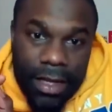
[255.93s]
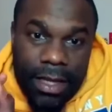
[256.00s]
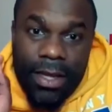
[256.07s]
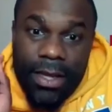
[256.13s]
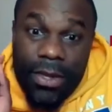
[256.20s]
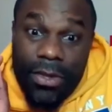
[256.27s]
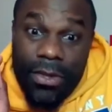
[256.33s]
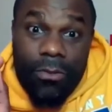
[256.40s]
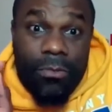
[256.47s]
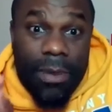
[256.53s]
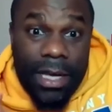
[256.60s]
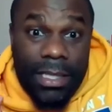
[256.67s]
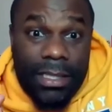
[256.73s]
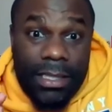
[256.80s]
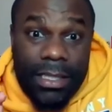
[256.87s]
You
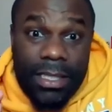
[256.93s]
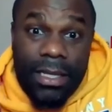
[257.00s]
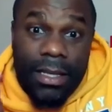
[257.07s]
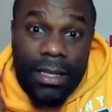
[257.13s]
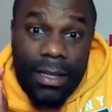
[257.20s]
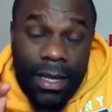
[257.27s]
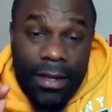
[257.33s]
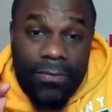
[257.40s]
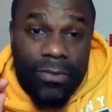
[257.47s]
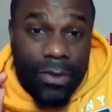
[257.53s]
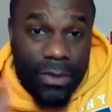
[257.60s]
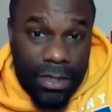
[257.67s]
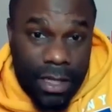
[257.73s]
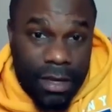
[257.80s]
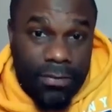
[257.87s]
must love
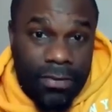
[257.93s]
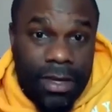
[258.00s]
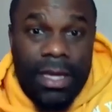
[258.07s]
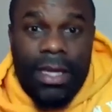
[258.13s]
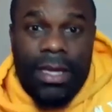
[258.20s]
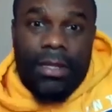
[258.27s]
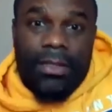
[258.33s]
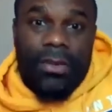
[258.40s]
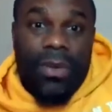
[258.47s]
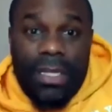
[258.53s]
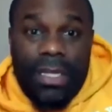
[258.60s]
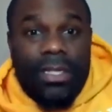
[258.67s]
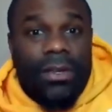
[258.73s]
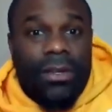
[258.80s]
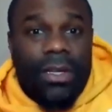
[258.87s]
yourself. The
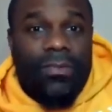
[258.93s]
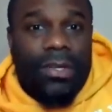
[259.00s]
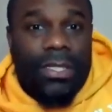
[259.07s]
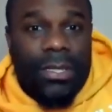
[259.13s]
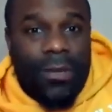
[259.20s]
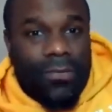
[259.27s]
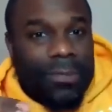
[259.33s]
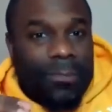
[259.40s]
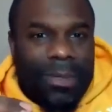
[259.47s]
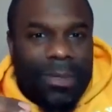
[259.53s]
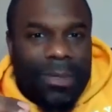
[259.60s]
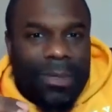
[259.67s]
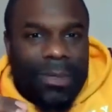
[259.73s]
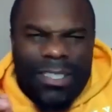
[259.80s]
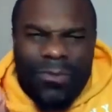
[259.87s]
reason you love yourself is because
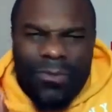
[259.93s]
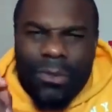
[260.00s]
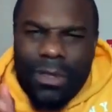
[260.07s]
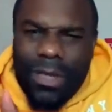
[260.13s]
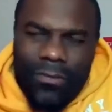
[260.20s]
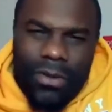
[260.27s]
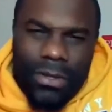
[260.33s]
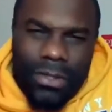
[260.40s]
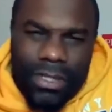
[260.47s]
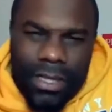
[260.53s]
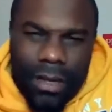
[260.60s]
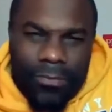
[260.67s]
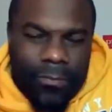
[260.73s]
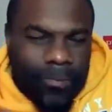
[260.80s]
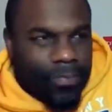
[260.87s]
if you love yourself,
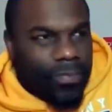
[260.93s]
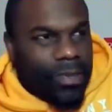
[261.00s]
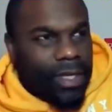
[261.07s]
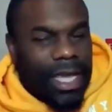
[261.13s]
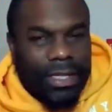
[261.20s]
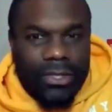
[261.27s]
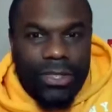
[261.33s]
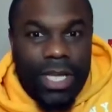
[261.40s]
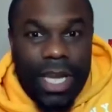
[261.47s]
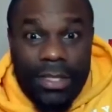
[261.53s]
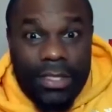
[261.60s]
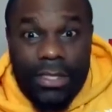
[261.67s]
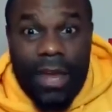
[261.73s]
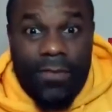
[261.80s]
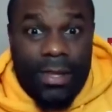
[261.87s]
it changes
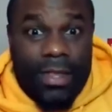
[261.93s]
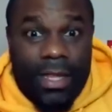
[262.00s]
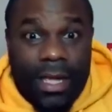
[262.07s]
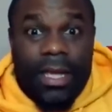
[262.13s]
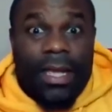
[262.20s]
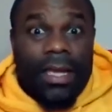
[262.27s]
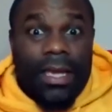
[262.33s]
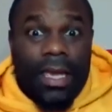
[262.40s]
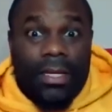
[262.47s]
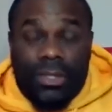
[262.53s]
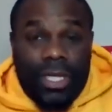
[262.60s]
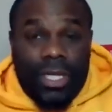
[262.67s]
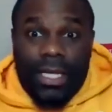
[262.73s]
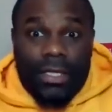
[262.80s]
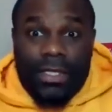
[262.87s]
everything. It
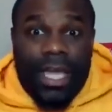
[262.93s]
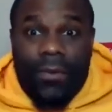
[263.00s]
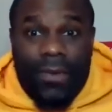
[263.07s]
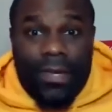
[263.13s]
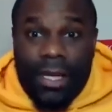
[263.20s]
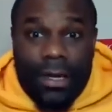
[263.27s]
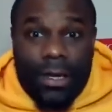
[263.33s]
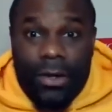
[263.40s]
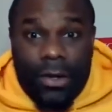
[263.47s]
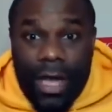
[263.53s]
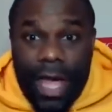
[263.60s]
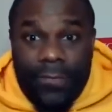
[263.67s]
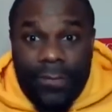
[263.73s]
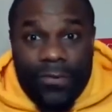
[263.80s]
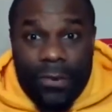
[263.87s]
changes everything in your
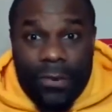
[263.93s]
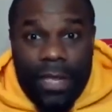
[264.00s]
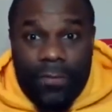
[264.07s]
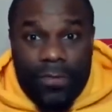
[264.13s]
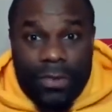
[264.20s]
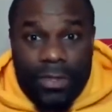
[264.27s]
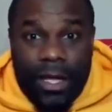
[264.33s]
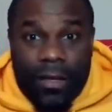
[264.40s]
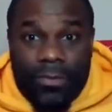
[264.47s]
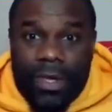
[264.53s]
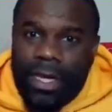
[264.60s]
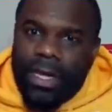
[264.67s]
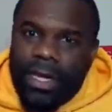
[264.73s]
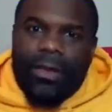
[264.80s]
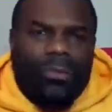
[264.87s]
life if you love yourself.
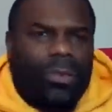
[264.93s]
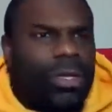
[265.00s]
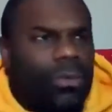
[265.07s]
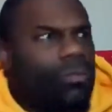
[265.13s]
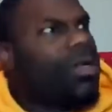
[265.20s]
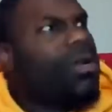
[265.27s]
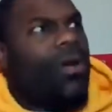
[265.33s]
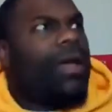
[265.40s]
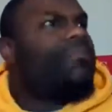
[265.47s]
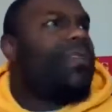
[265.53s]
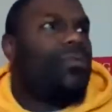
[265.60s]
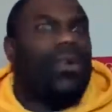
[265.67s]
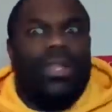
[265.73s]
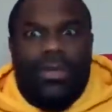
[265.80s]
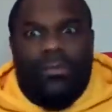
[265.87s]
What do I mean?
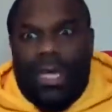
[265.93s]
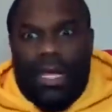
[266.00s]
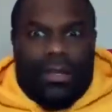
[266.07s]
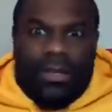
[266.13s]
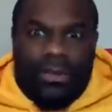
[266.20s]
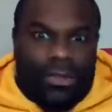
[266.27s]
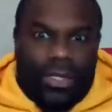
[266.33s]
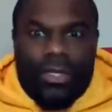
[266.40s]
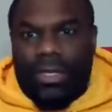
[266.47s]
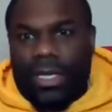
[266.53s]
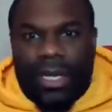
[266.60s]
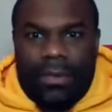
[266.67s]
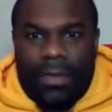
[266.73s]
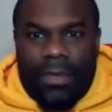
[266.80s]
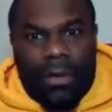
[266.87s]
What do you mean? So you look
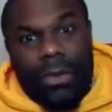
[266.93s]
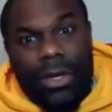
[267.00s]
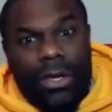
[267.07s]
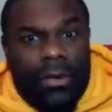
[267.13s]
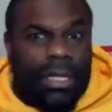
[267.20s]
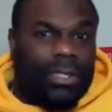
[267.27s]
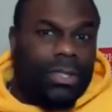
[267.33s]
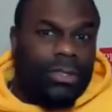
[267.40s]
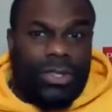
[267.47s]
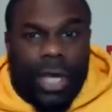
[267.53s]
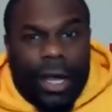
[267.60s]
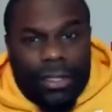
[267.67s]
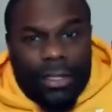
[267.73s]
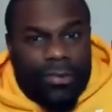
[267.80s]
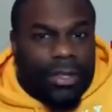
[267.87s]
at me like, what do you mean it's going to
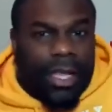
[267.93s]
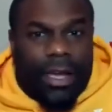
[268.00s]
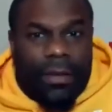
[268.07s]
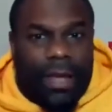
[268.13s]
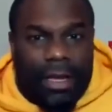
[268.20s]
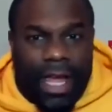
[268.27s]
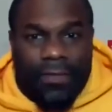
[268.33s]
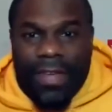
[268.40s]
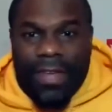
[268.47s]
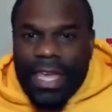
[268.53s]
change everything in my life?